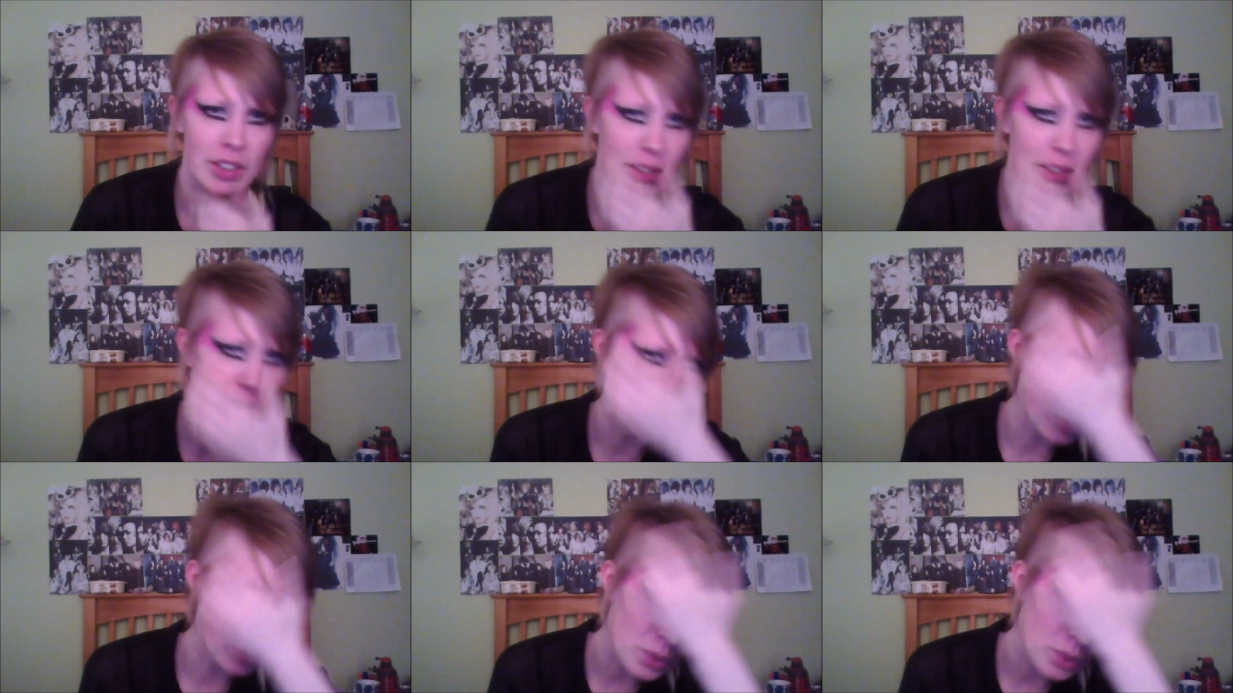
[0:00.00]

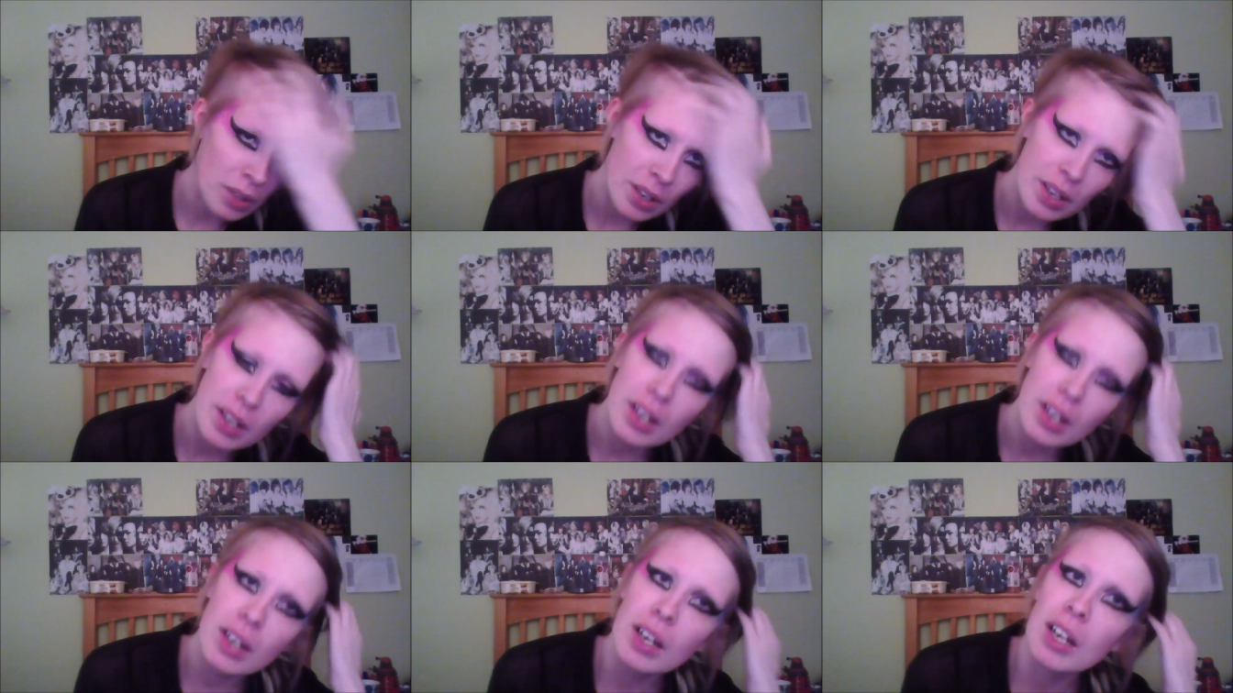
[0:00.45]
Do it.
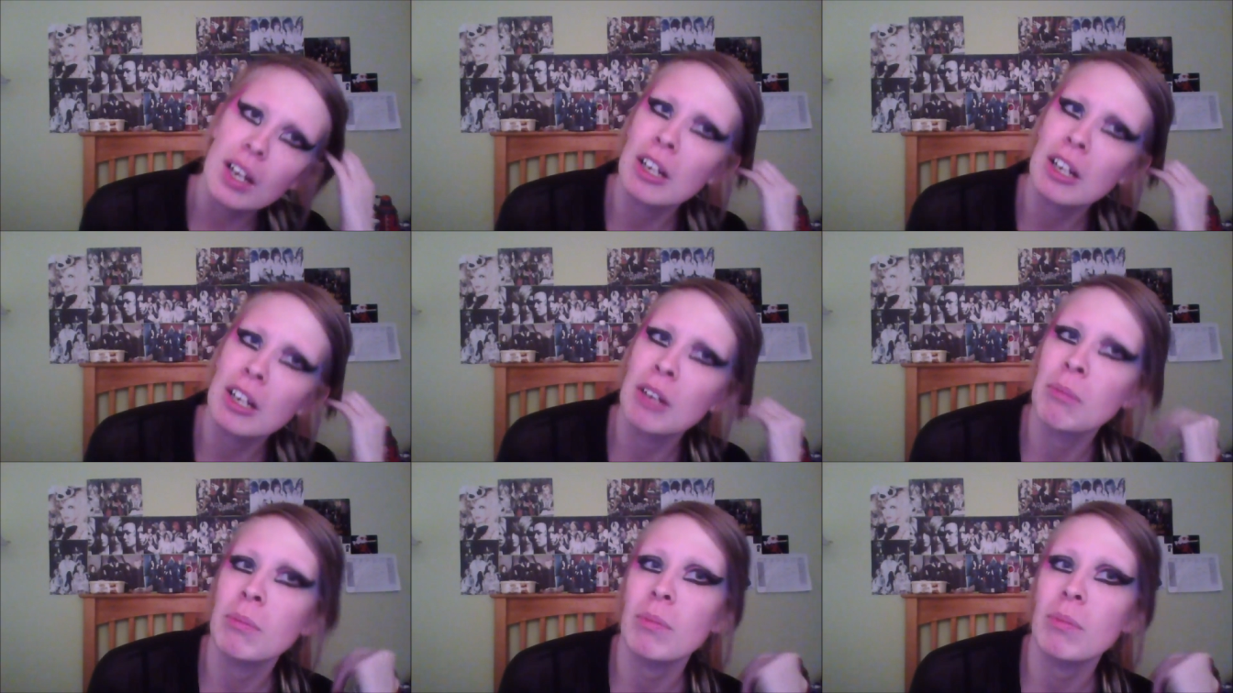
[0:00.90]

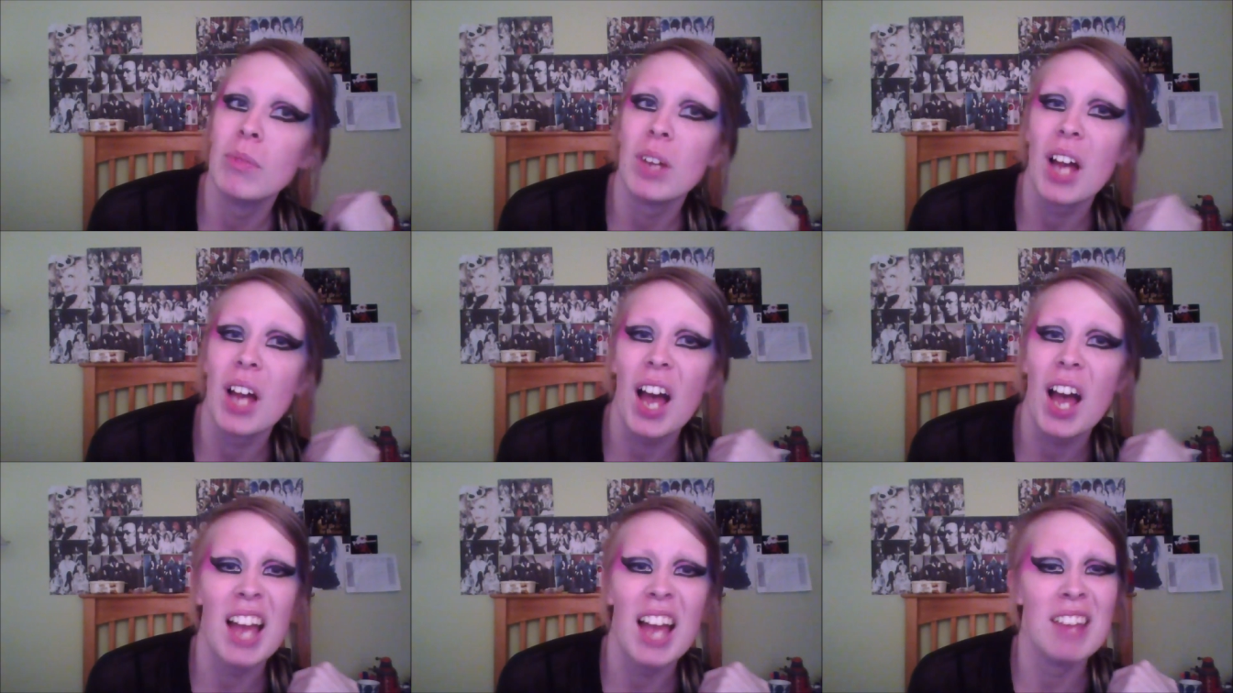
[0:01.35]

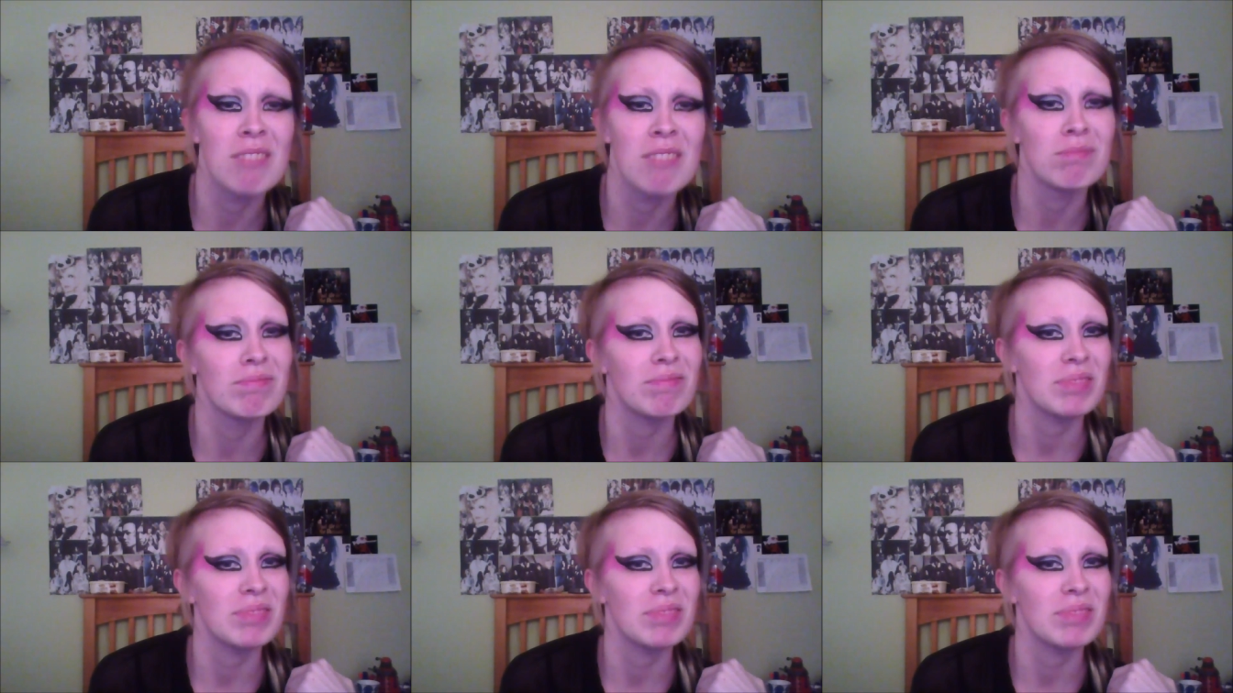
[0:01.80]
I